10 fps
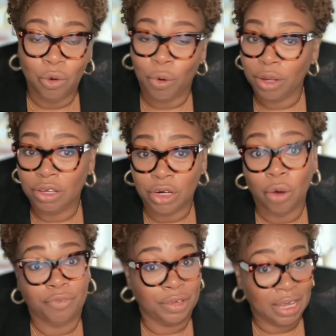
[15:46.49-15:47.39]
Or,
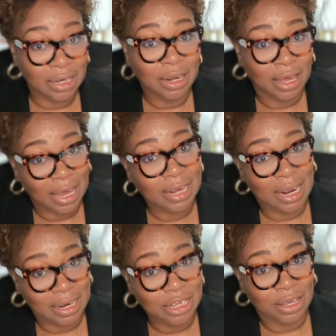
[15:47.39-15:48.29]
if you get lucky and
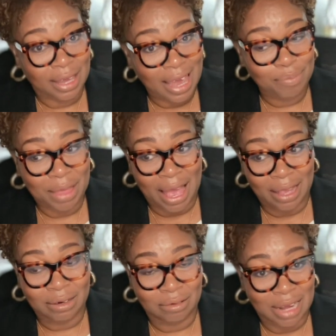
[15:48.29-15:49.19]
they let you keep
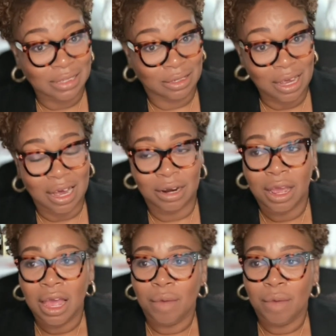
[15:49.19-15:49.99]
that, that's good.